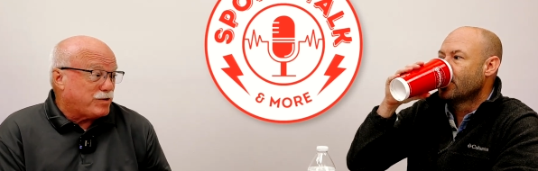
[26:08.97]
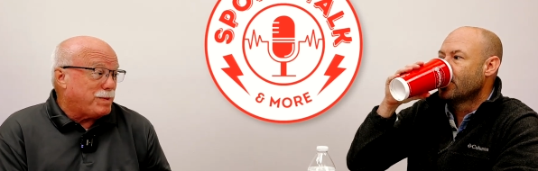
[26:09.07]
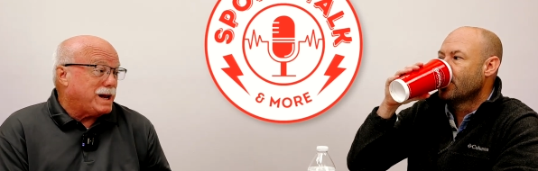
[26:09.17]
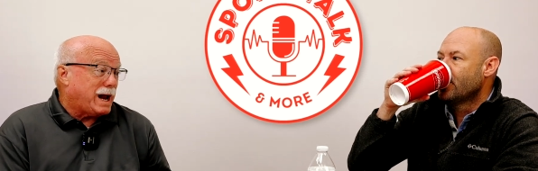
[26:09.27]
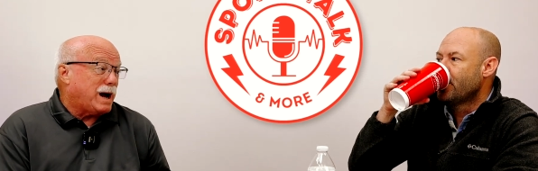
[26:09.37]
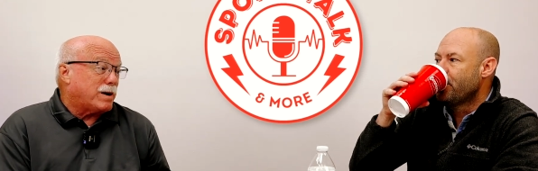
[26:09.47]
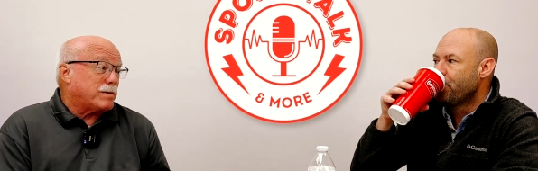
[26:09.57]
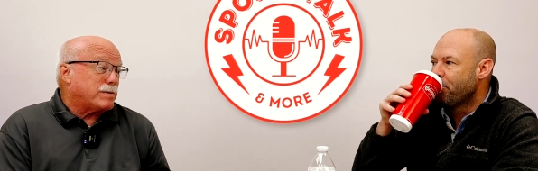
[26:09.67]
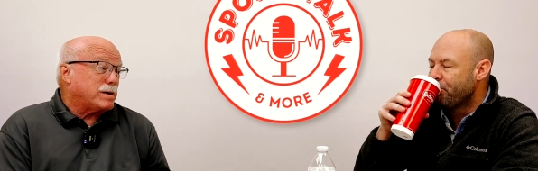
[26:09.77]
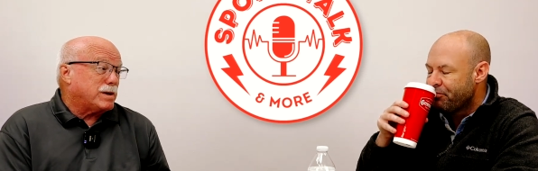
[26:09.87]
Speaker 1: being out
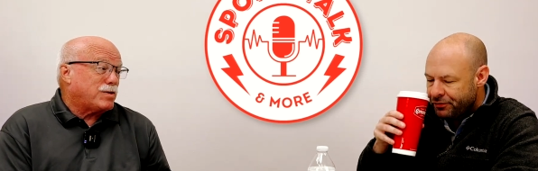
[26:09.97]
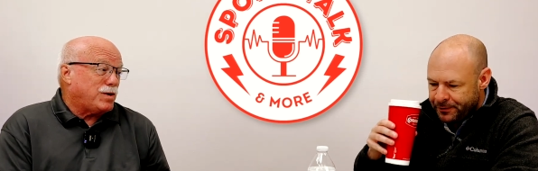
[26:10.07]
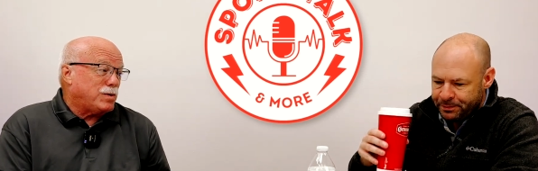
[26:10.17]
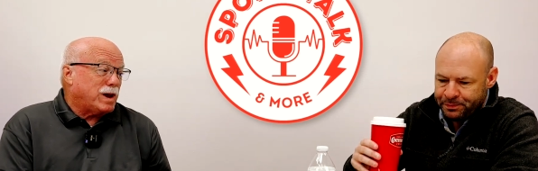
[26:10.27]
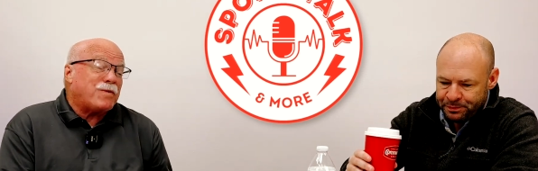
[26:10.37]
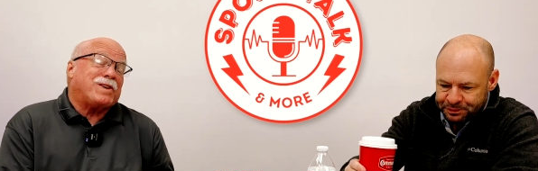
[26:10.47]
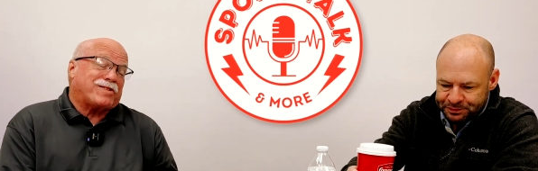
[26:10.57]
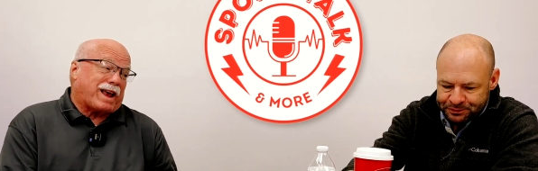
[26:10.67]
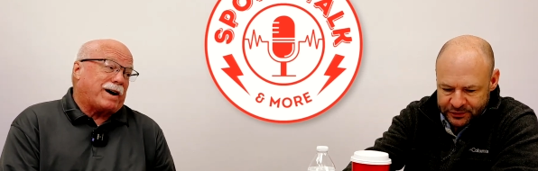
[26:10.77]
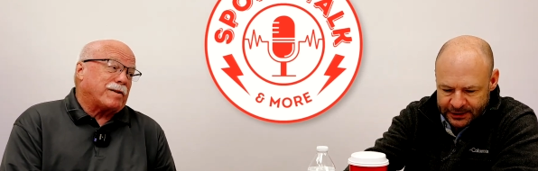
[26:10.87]
is you if he's
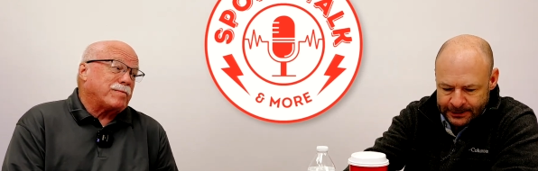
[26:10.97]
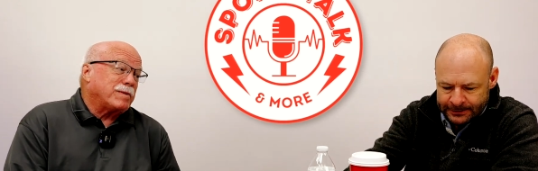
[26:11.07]
out.